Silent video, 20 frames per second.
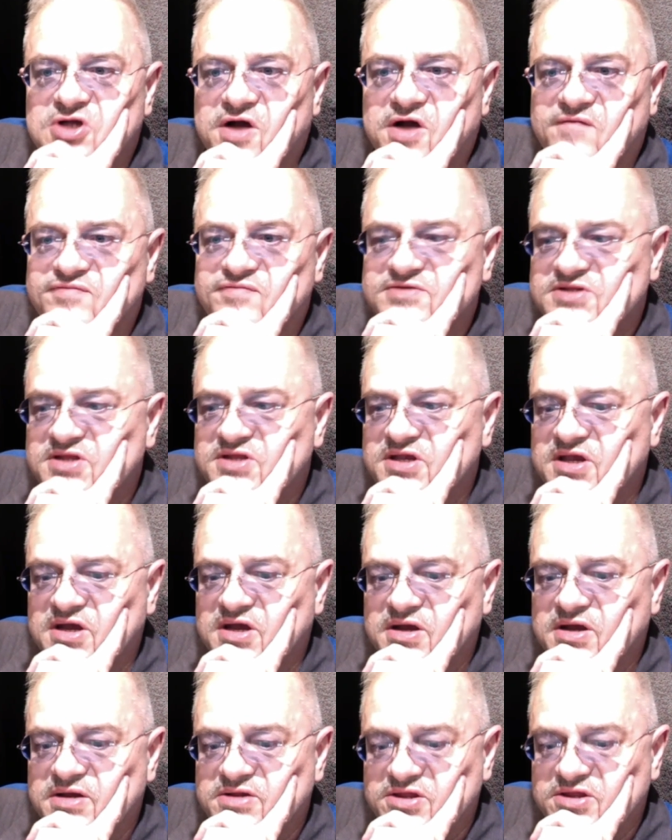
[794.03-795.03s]
They dropped
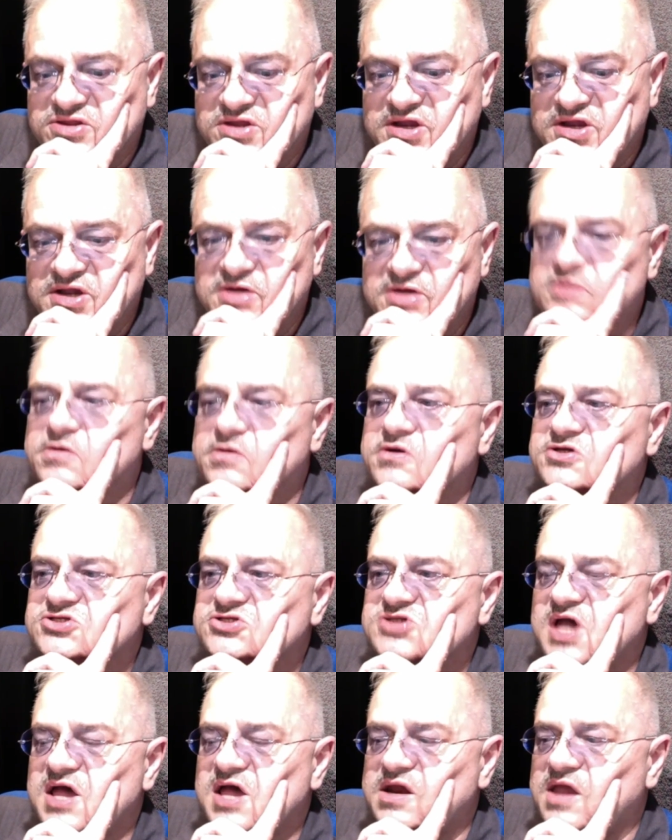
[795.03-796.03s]
us off at the
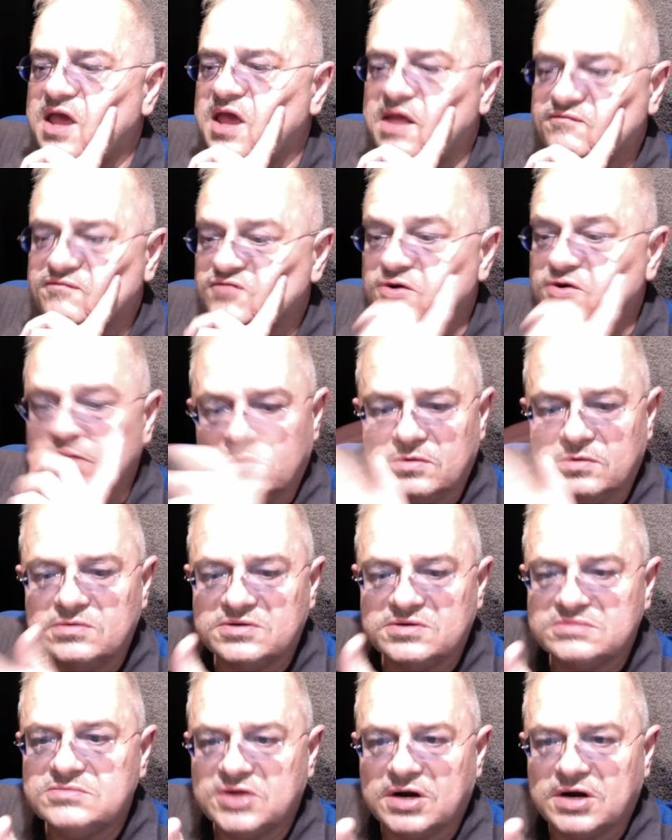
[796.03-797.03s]
theater on a
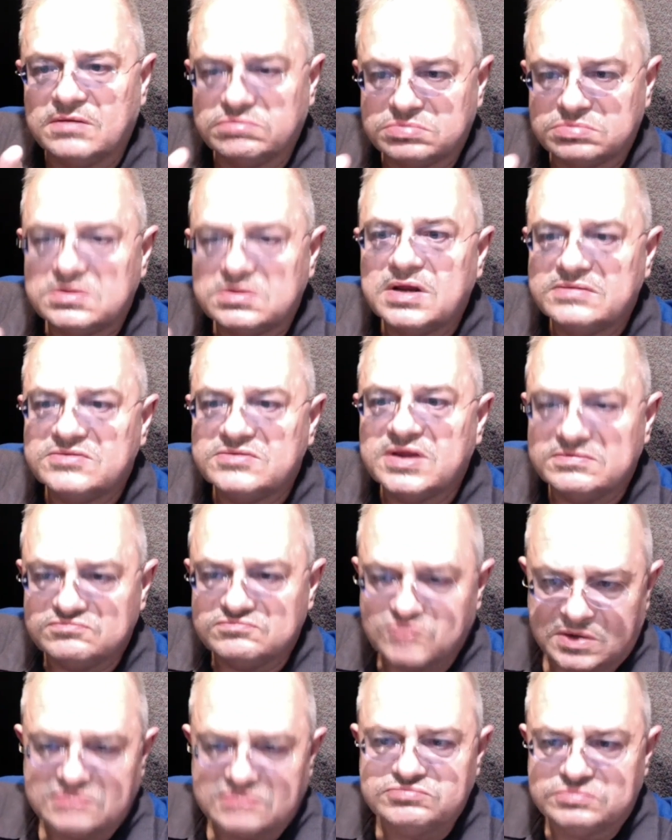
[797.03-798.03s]
Saturday
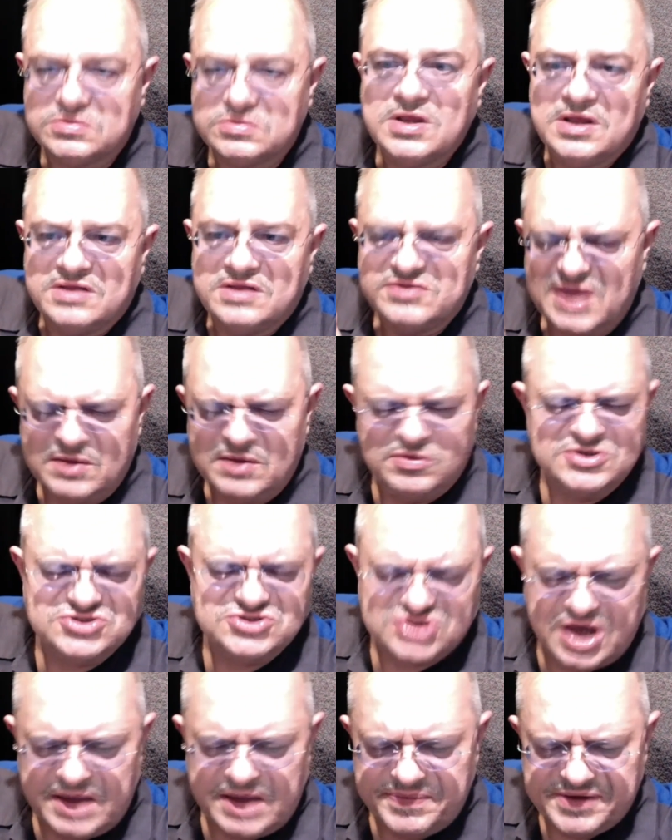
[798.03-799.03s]
afternoon. Well,
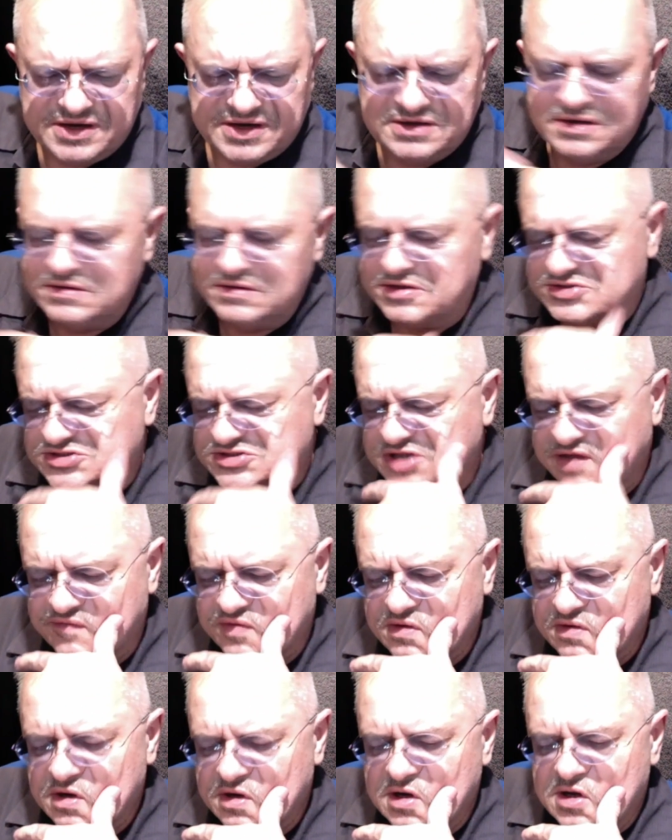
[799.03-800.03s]
they went
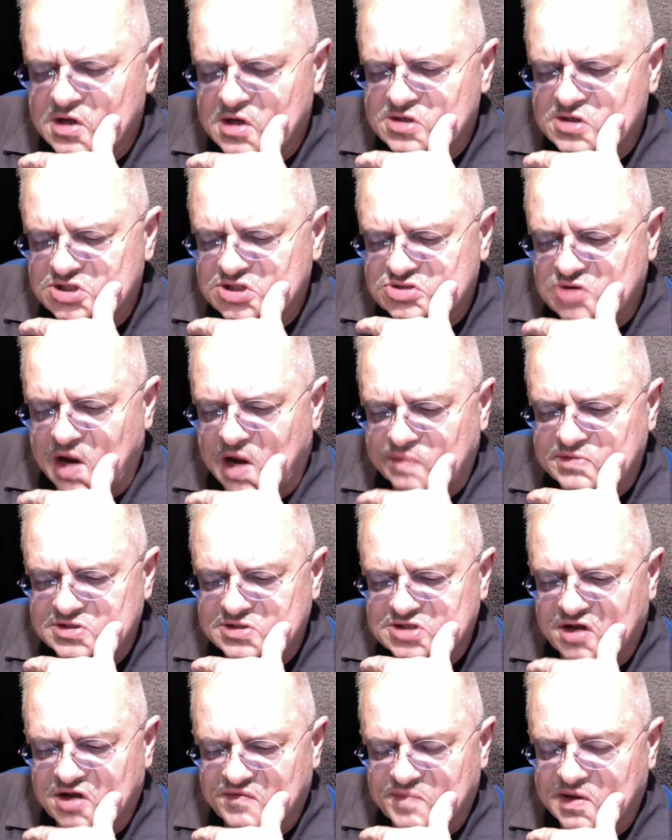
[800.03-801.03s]
shopping to do their stuff.
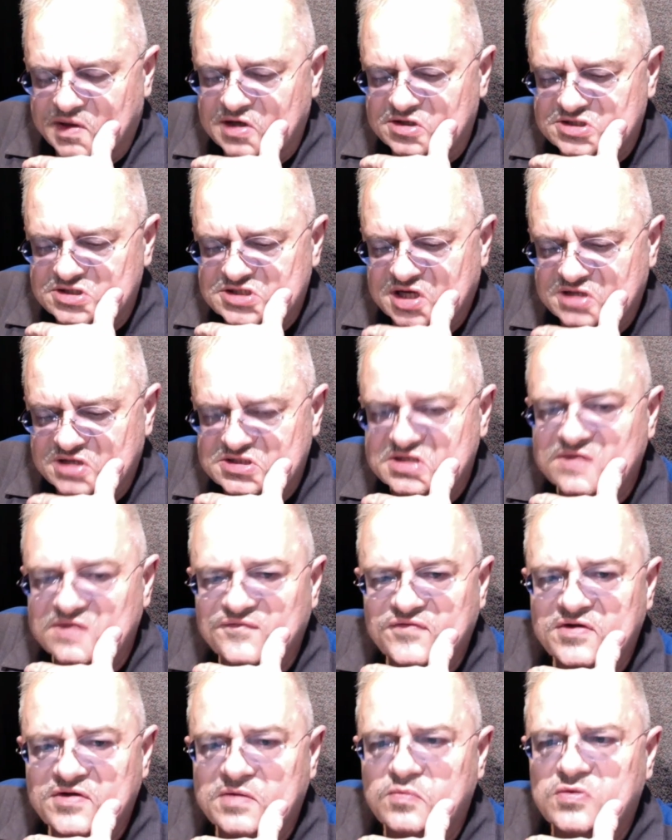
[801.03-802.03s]
Dropped us off
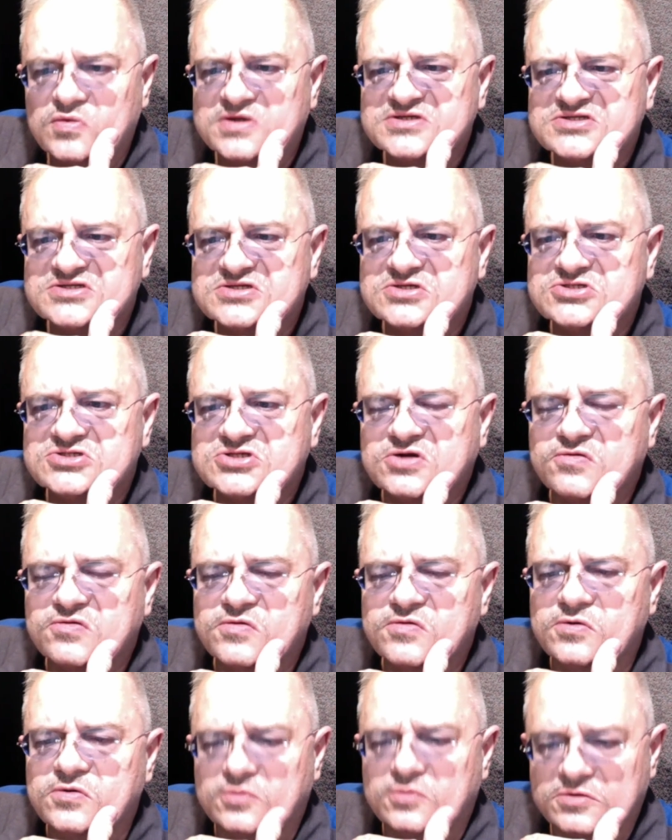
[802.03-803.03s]
by ourselves, and the film
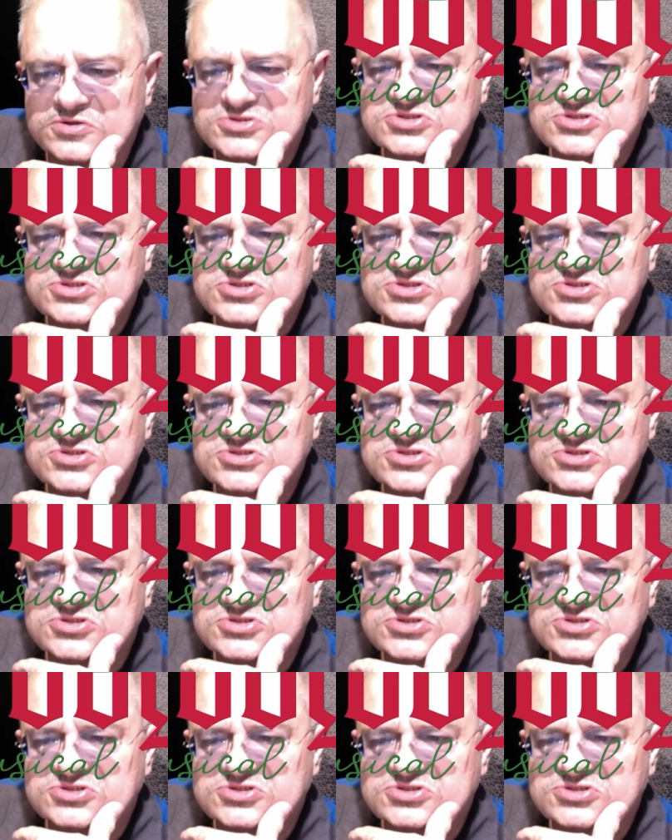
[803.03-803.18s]
was